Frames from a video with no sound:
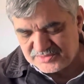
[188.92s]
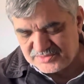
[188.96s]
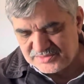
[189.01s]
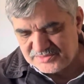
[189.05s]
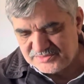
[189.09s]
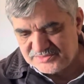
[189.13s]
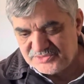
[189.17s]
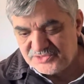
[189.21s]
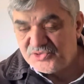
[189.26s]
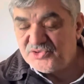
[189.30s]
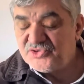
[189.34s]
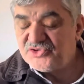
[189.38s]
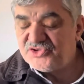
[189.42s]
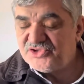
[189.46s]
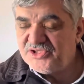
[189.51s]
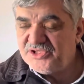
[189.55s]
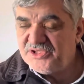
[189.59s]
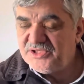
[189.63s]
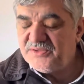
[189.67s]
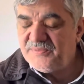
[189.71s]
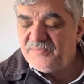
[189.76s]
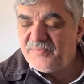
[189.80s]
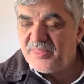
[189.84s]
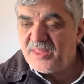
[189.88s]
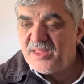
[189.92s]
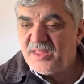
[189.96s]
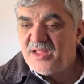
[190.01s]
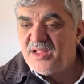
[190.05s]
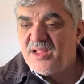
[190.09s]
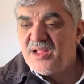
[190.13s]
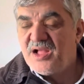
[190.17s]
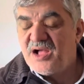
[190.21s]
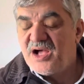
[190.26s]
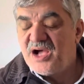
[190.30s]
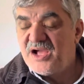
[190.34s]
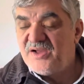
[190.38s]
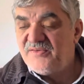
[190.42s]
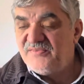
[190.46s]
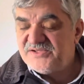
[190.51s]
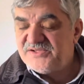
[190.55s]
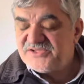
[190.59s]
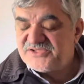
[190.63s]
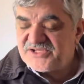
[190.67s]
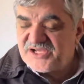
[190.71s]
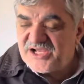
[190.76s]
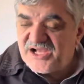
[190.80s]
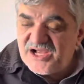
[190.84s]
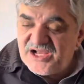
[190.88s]
You see, I will
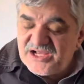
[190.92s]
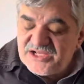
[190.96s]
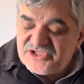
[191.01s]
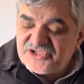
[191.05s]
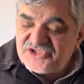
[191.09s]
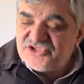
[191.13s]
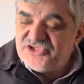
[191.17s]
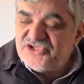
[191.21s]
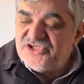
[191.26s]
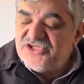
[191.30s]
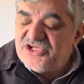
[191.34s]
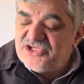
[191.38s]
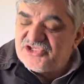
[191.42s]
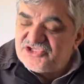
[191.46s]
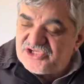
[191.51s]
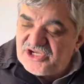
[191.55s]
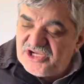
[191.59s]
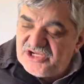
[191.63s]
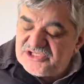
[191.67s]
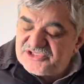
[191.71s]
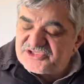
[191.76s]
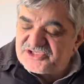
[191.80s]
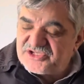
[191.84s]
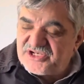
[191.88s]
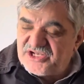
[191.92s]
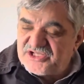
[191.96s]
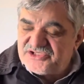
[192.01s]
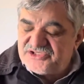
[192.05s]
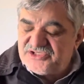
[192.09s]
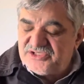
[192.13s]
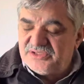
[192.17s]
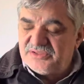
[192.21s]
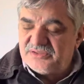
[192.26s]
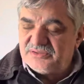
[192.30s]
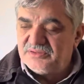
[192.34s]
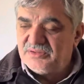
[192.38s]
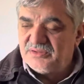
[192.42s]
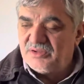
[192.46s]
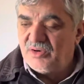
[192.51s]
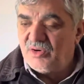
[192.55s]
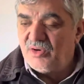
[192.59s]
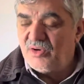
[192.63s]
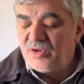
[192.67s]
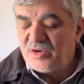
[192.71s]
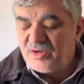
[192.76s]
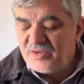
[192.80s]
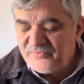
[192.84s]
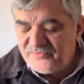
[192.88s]
see a child scratching
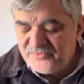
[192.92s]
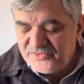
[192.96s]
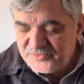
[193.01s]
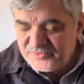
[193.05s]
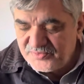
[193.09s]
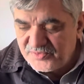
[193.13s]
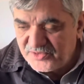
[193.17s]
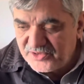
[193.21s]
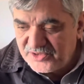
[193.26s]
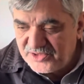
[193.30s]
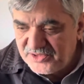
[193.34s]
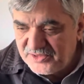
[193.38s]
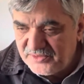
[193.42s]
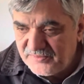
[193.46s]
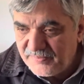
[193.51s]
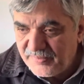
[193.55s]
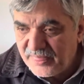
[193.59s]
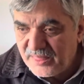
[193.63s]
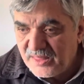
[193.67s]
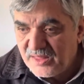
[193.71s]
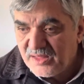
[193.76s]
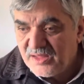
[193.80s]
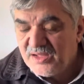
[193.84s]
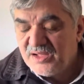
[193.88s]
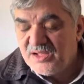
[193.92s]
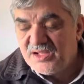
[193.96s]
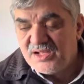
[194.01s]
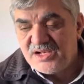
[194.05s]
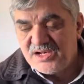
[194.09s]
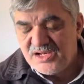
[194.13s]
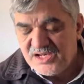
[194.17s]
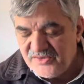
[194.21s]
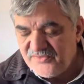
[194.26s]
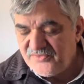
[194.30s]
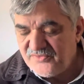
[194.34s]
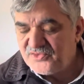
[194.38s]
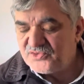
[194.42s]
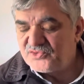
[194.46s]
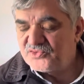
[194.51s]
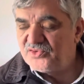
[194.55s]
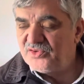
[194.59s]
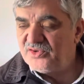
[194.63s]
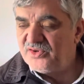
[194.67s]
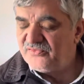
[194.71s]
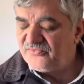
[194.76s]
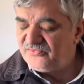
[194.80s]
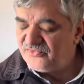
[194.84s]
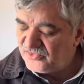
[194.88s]
all of his body, living to an
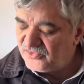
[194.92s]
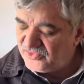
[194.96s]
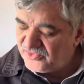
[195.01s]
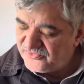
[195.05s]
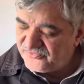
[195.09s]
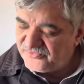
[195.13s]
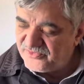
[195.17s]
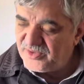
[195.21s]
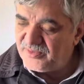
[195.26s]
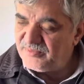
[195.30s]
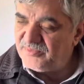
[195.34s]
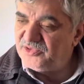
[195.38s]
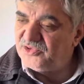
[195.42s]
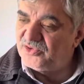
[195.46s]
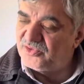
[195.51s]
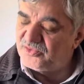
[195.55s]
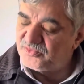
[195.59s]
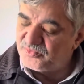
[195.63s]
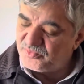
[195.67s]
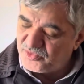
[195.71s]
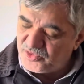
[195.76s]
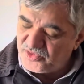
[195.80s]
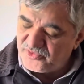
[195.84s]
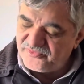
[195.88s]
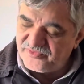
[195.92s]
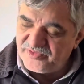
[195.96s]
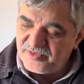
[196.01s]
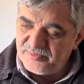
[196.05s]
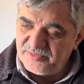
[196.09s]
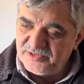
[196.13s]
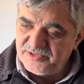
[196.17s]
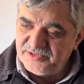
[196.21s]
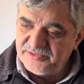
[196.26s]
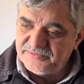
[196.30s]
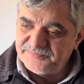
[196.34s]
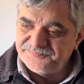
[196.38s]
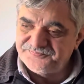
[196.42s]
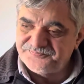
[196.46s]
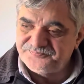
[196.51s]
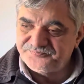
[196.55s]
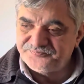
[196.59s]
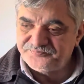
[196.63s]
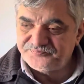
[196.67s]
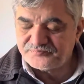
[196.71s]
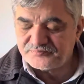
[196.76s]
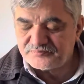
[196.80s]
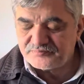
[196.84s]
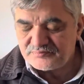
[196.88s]
affluent family or poor family.
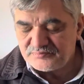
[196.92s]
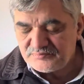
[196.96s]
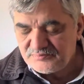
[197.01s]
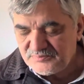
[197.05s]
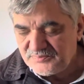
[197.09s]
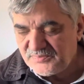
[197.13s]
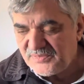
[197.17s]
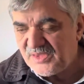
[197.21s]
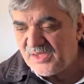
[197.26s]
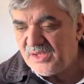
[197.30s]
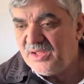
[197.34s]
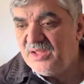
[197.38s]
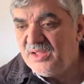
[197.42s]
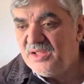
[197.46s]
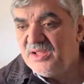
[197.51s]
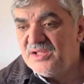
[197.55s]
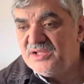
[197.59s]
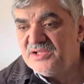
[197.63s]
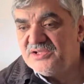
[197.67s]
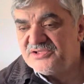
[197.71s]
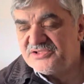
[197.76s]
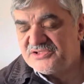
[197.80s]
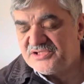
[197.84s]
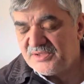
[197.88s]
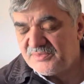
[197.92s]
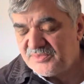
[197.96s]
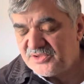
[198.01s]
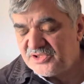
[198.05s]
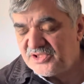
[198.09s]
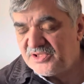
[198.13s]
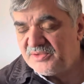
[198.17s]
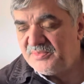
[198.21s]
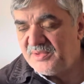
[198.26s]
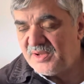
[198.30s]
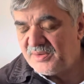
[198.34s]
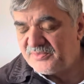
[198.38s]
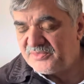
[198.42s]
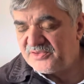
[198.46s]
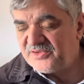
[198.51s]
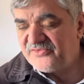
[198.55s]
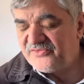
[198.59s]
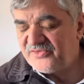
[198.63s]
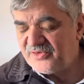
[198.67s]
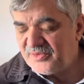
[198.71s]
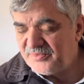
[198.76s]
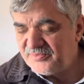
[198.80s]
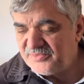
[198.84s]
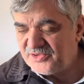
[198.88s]
Some of the members of the
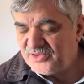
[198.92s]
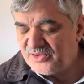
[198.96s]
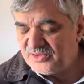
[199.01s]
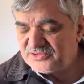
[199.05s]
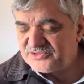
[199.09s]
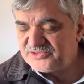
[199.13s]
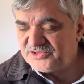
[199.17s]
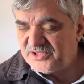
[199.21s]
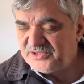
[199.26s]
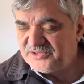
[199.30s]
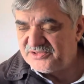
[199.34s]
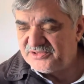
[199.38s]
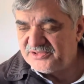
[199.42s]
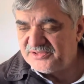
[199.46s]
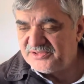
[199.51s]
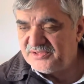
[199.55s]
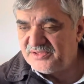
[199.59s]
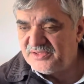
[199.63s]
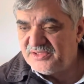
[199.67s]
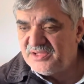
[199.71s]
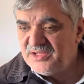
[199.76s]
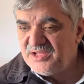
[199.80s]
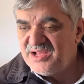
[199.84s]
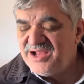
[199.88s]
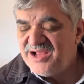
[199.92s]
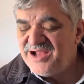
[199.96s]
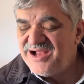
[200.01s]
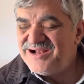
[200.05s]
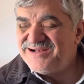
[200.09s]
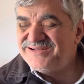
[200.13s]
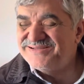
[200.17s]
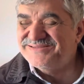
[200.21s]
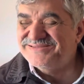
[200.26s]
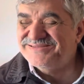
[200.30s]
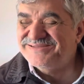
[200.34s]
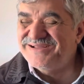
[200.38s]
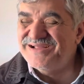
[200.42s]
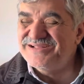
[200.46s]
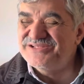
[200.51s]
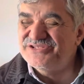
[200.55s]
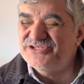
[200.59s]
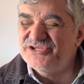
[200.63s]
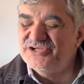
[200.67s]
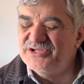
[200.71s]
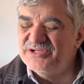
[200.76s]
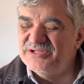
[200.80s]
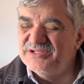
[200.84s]
family also has it, and scratching,